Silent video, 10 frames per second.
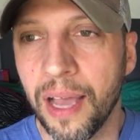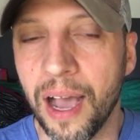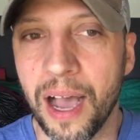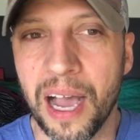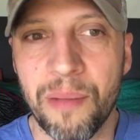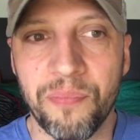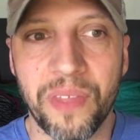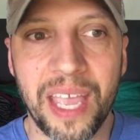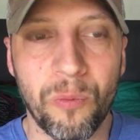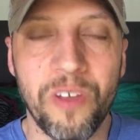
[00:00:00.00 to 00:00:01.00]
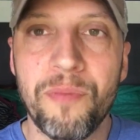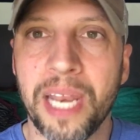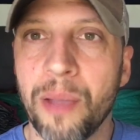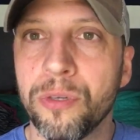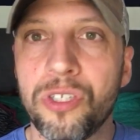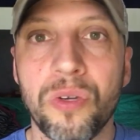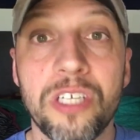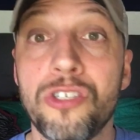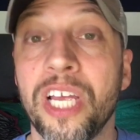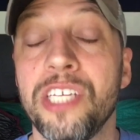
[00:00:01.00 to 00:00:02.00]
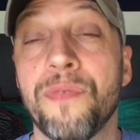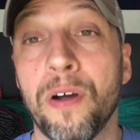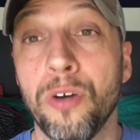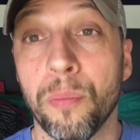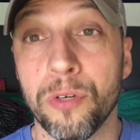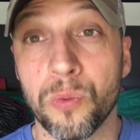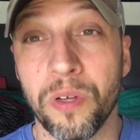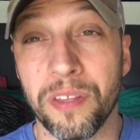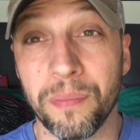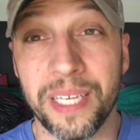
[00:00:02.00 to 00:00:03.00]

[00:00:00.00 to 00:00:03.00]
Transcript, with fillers: um, and we've been able to exchange phone numbers with them.